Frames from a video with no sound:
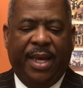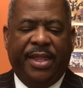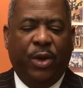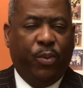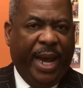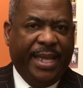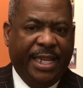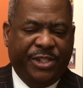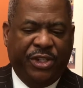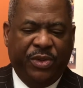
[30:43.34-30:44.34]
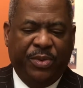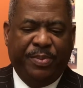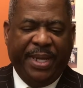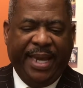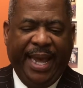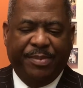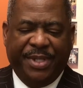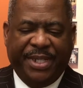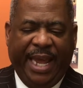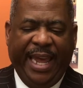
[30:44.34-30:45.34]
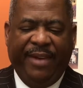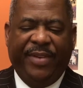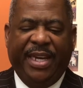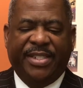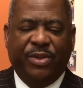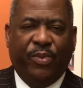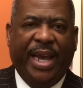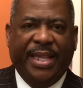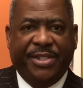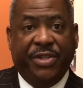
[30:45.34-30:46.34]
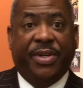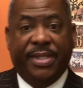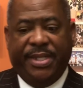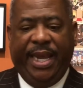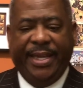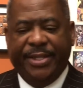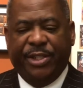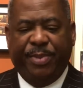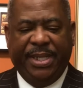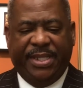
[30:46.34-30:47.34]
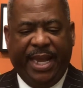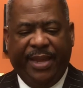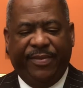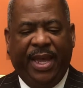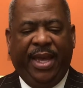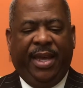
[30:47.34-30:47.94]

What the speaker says: The way that you became saved is a way that you continue to be saved.